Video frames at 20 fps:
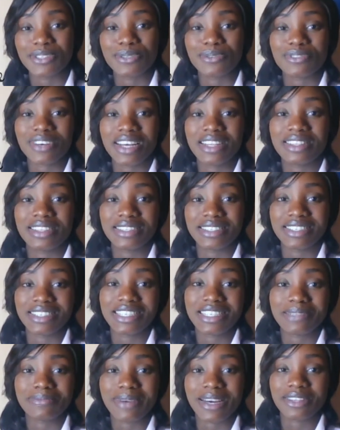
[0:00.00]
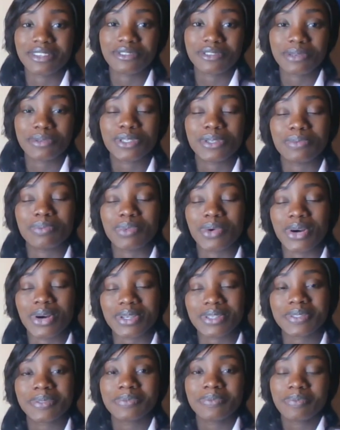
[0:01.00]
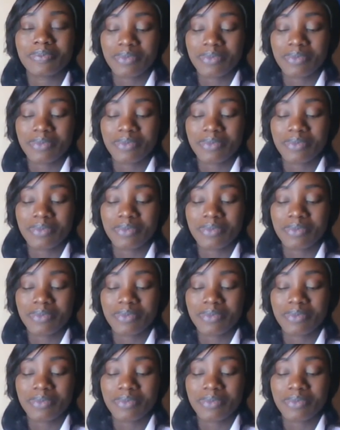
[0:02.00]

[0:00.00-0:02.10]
You'll find the link in my description box.